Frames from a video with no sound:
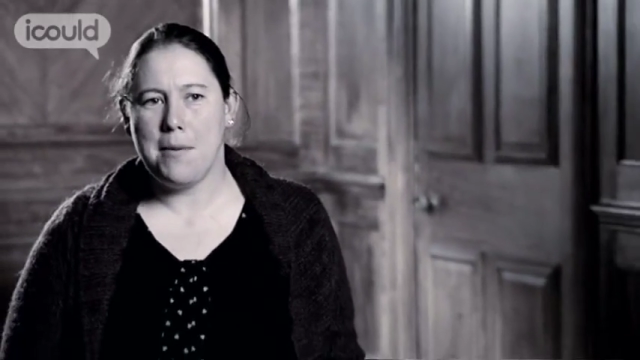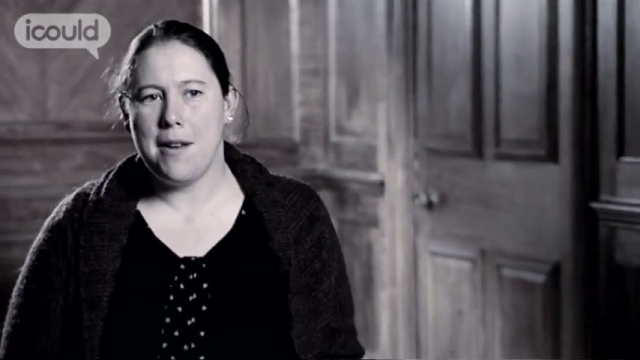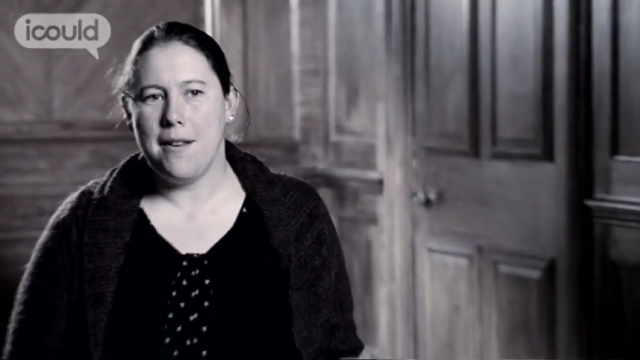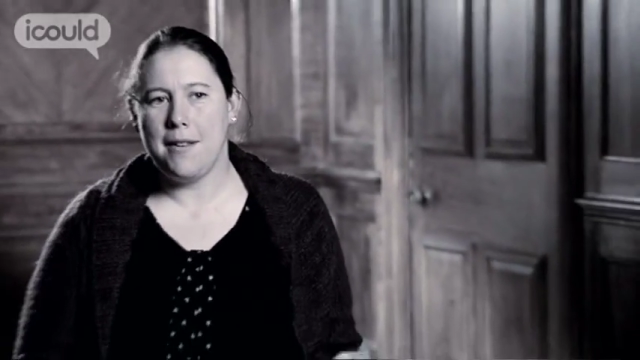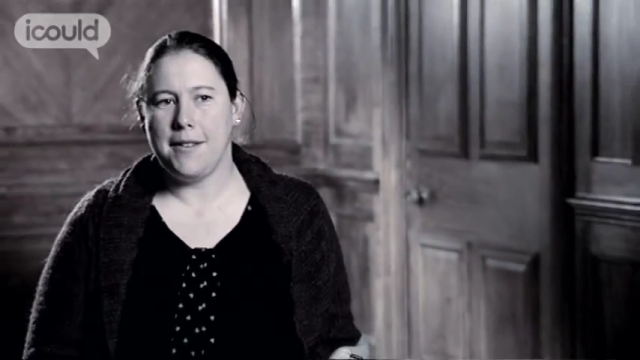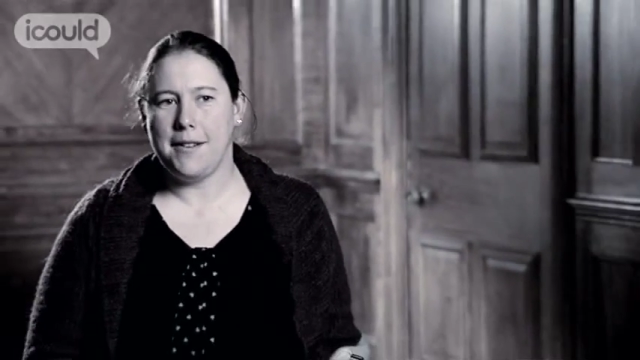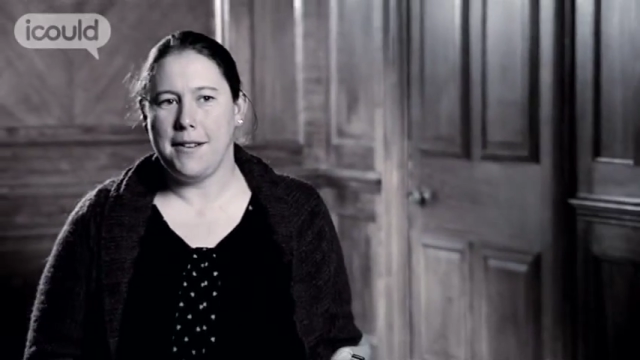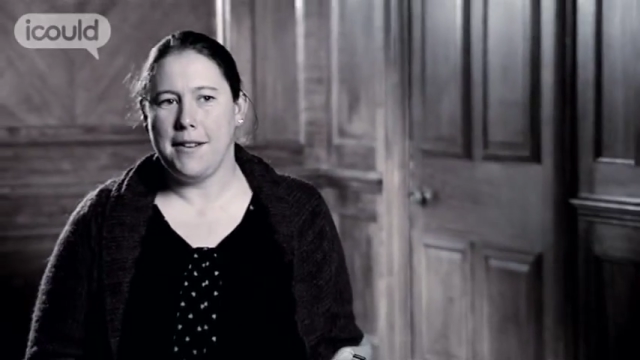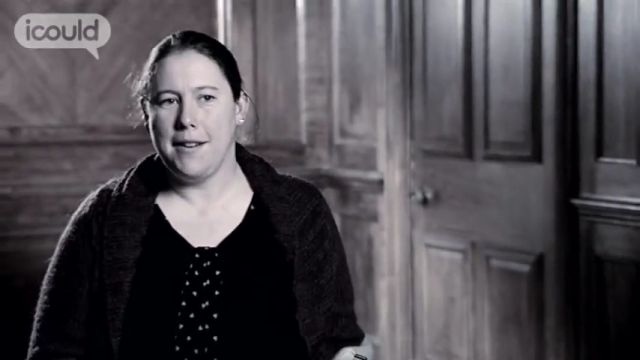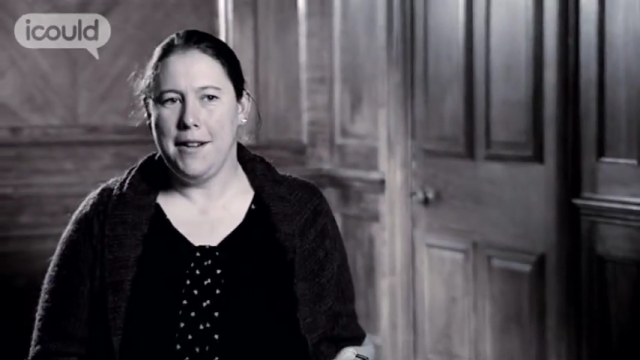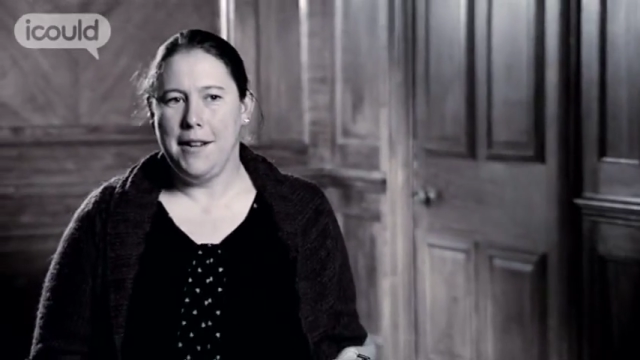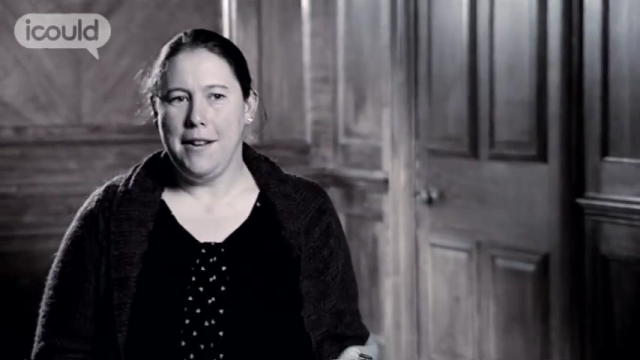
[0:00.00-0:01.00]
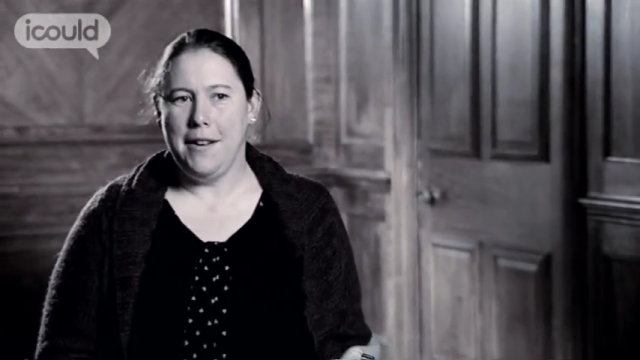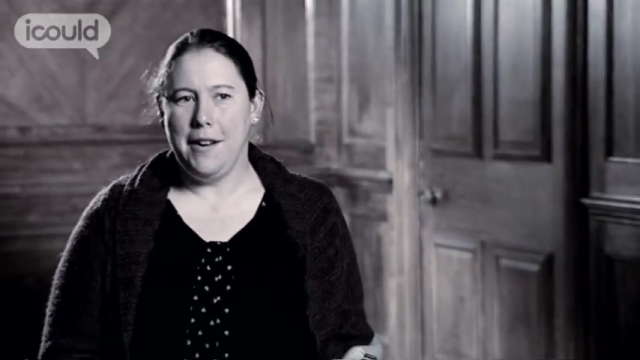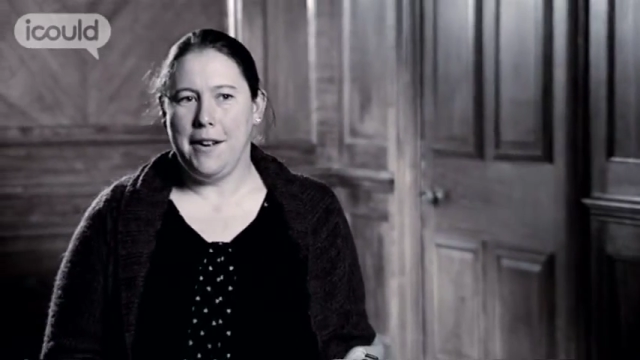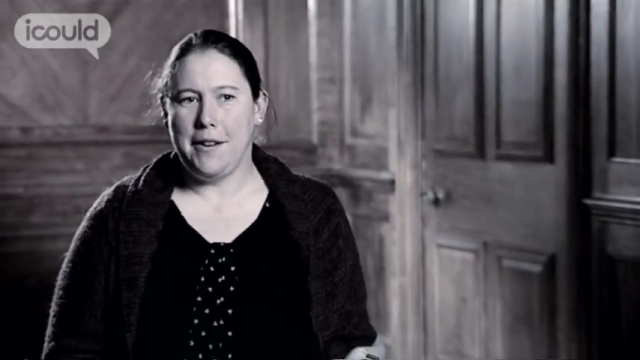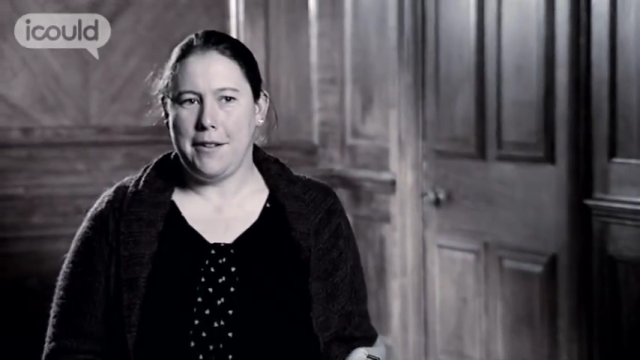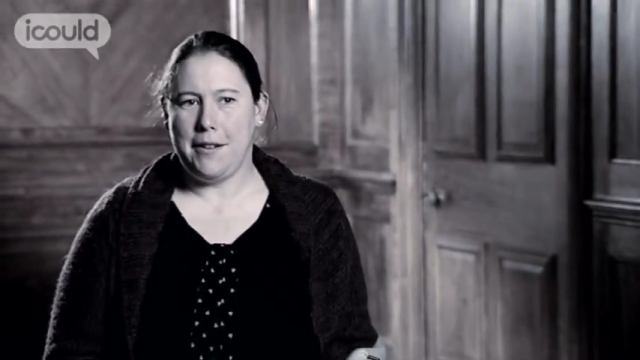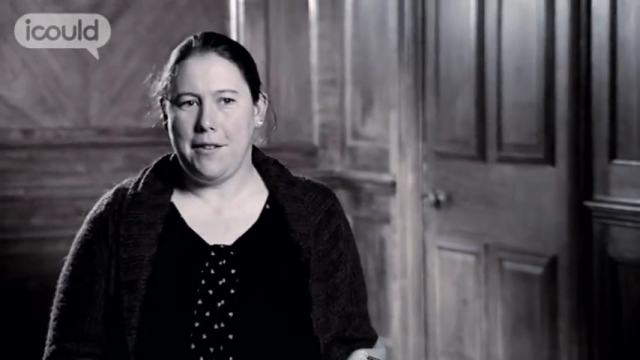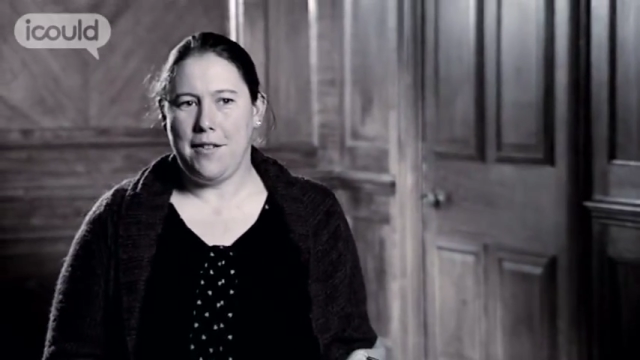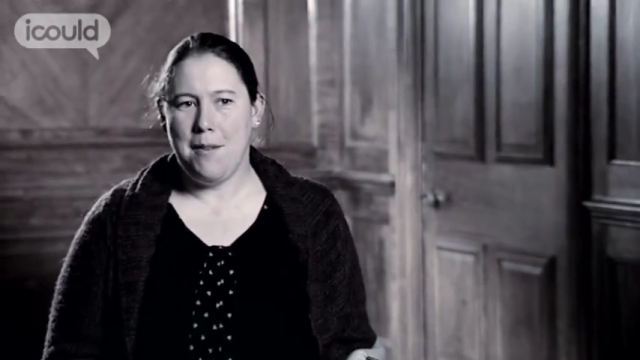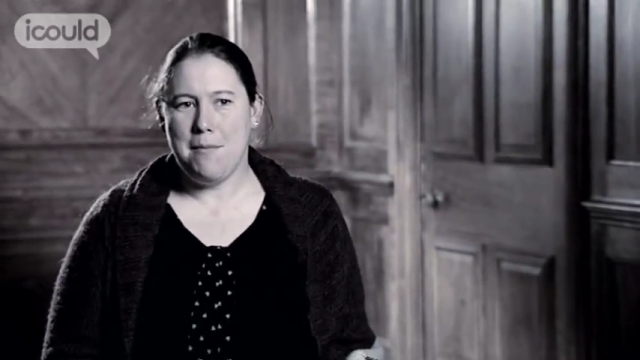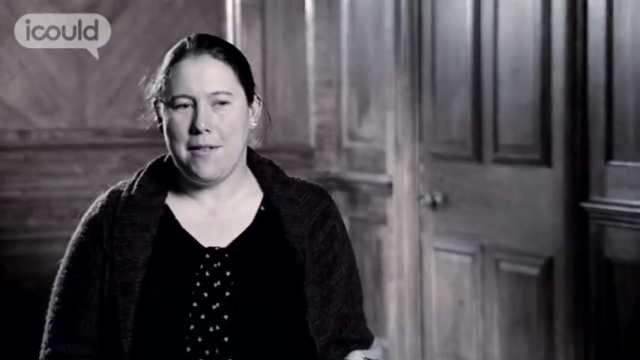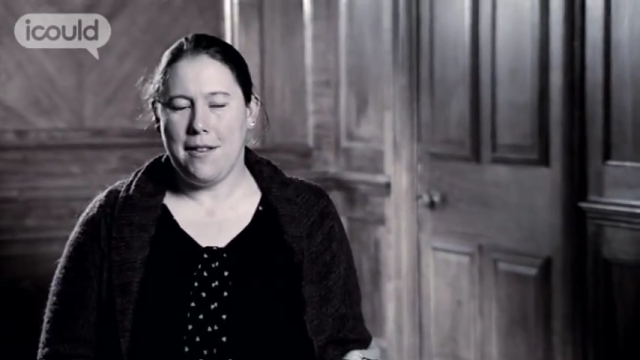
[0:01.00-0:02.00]
person, and
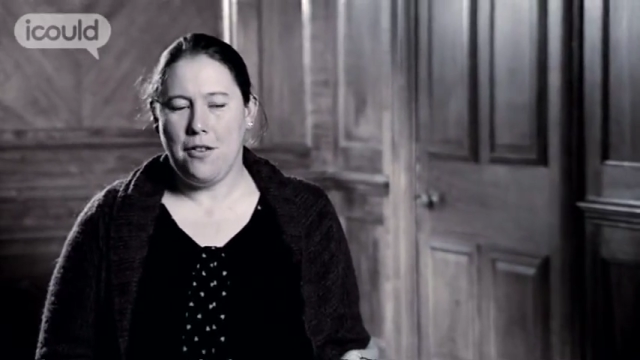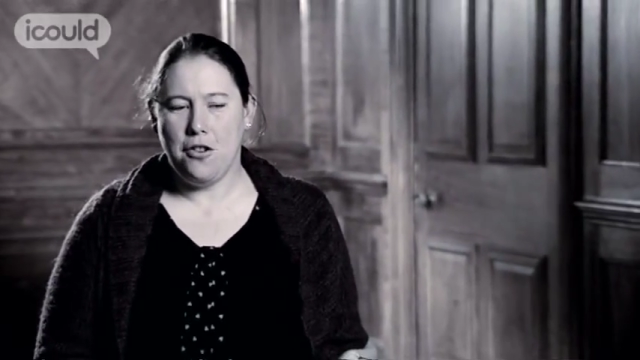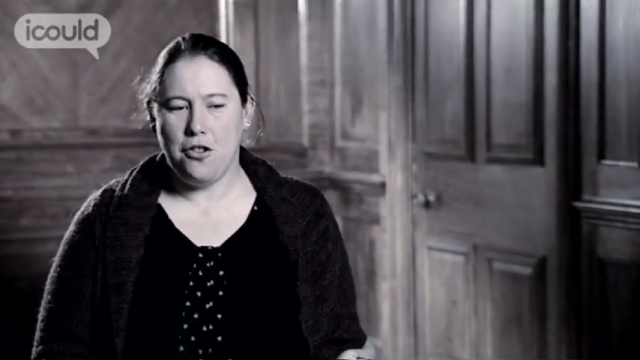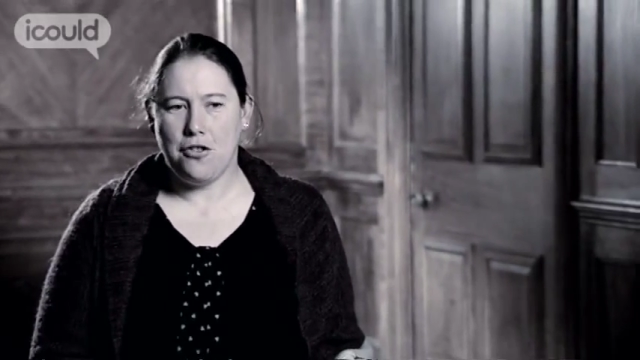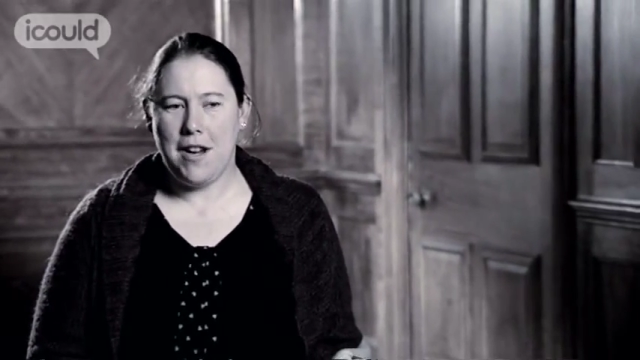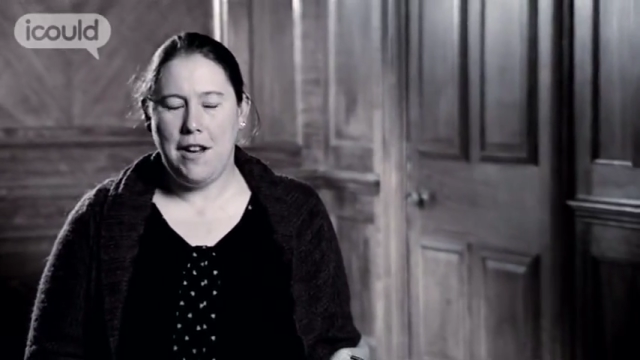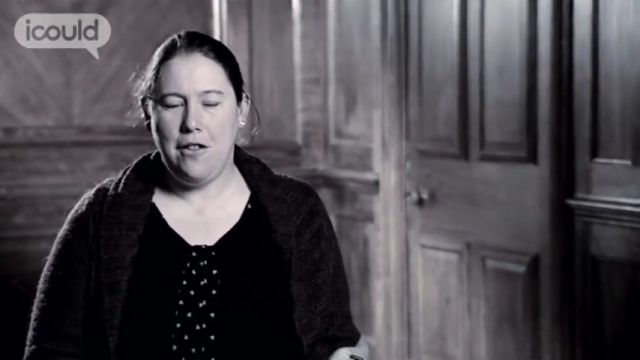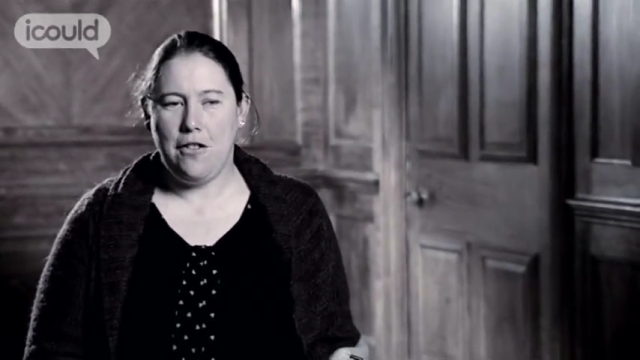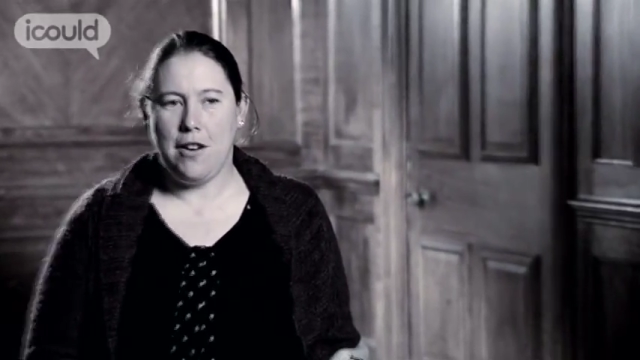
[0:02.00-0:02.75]
if I'm on a train